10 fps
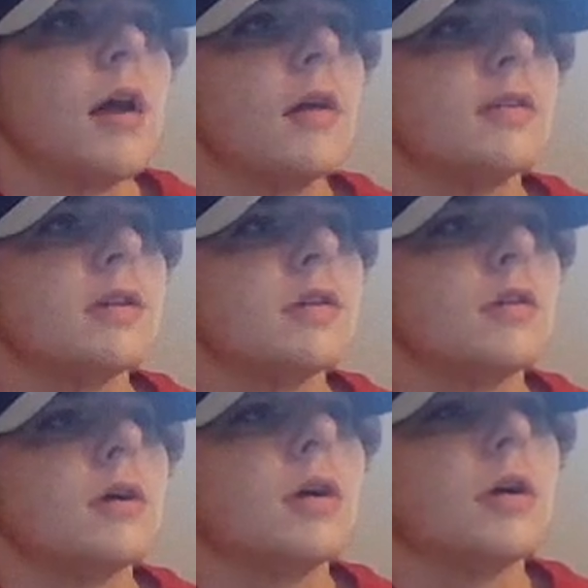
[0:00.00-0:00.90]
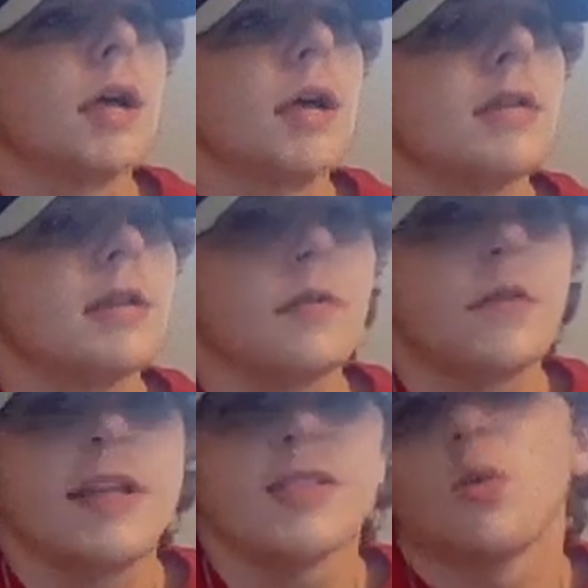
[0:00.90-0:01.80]
of the zone. Okay, so
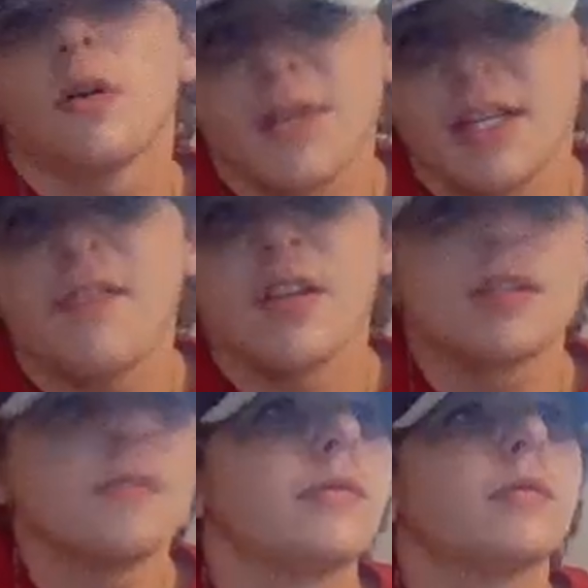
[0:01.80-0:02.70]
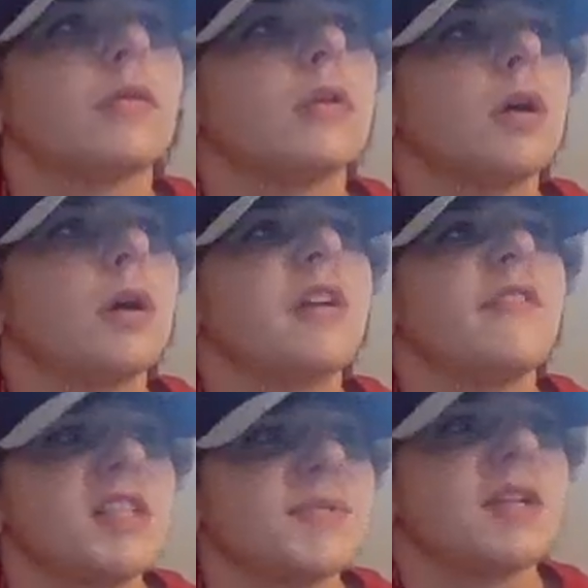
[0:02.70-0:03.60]
he's more of a defensive
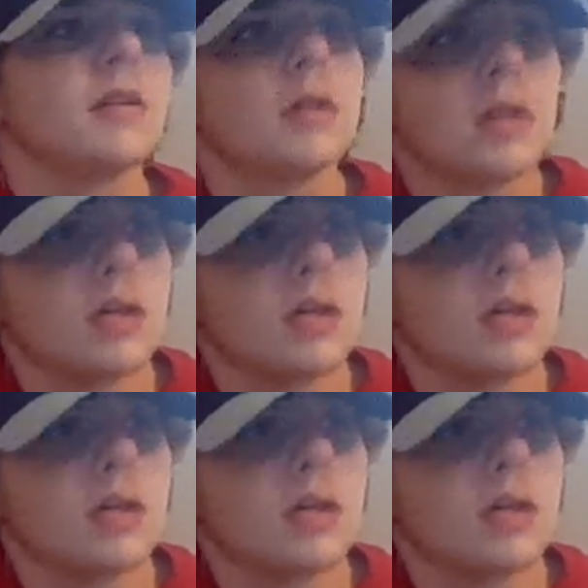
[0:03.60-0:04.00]
defenseman.